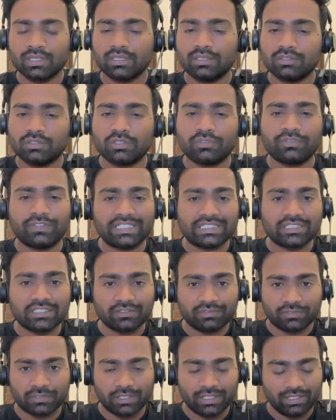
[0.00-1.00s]
So first
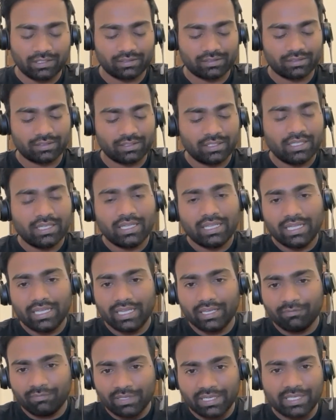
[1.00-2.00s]
of all,
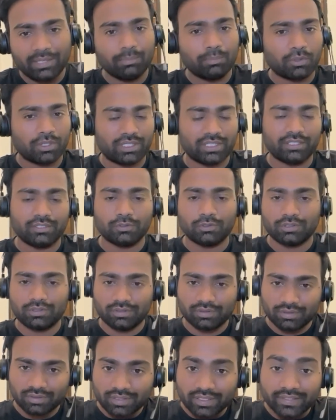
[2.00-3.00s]
a very important
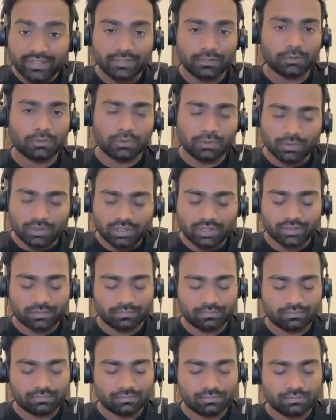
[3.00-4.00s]
thing to note,
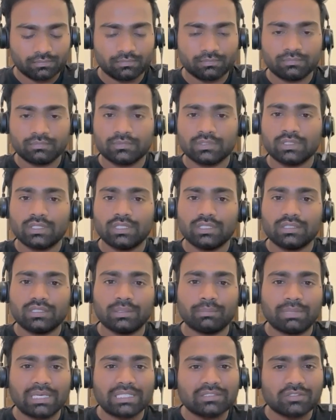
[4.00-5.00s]
the
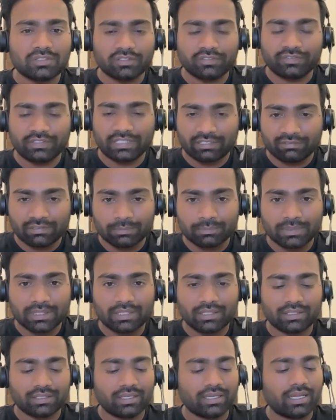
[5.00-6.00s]
months of
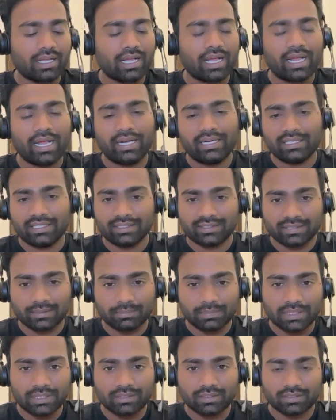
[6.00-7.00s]
November and
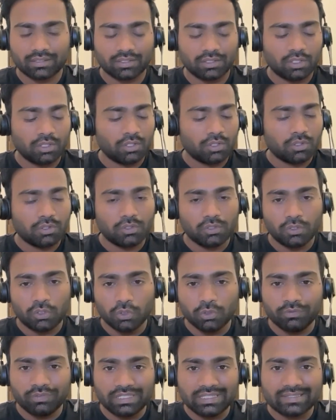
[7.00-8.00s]
December,
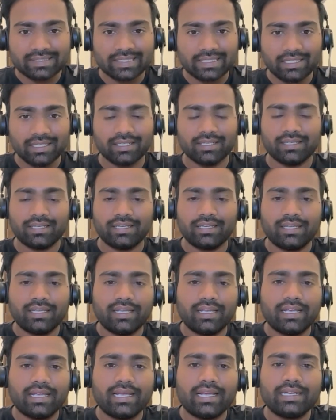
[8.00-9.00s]
you will see
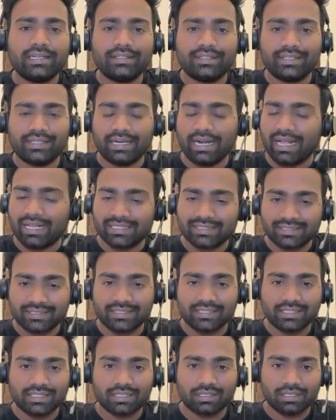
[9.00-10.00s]
a
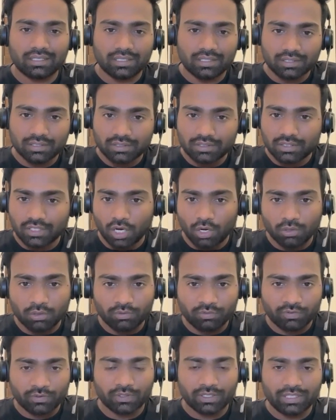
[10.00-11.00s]
drastic
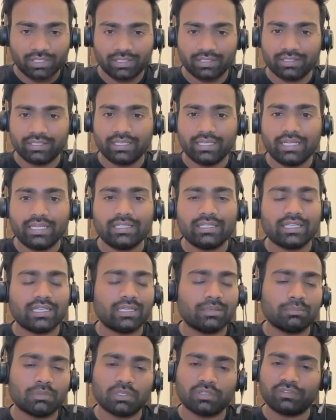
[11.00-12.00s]
downfall in the
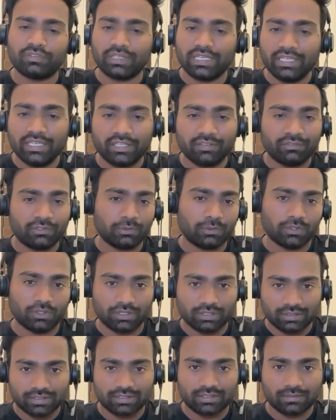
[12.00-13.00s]
number of interview
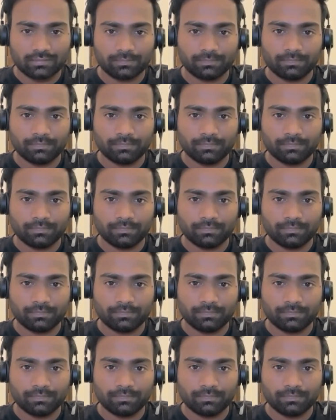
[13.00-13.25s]
calls.